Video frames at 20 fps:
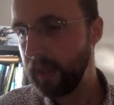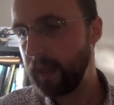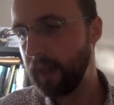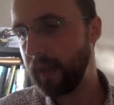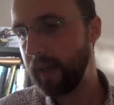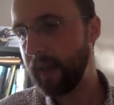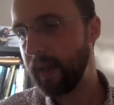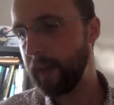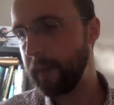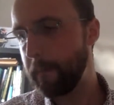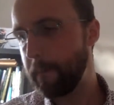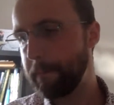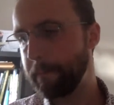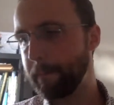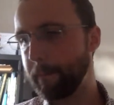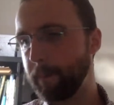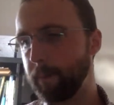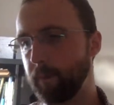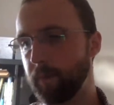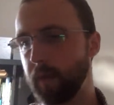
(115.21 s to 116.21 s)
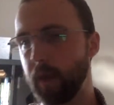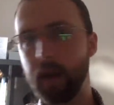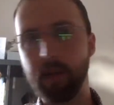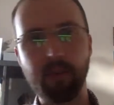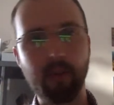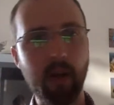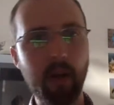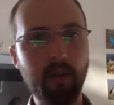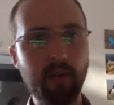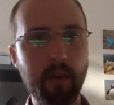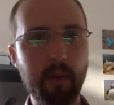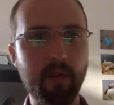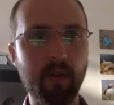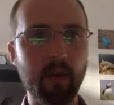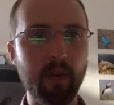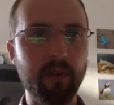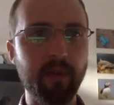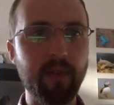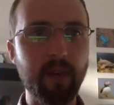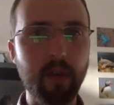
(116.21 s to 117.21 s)
So hopefully we've got
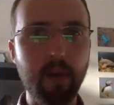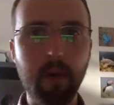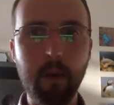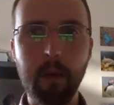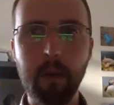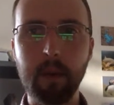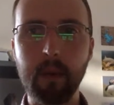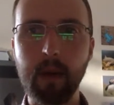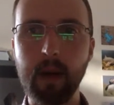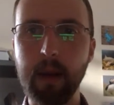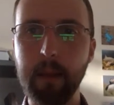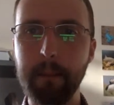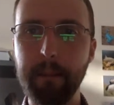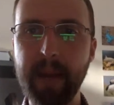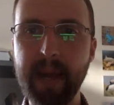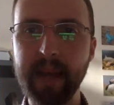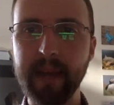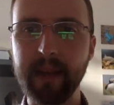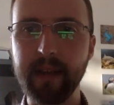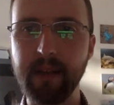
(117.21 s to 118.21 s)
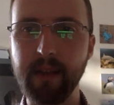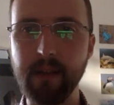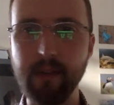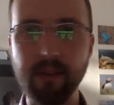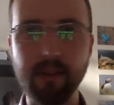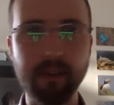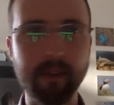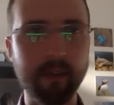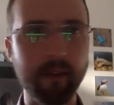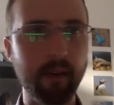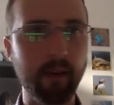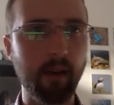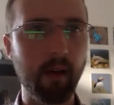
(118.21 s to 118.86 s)
a few backers,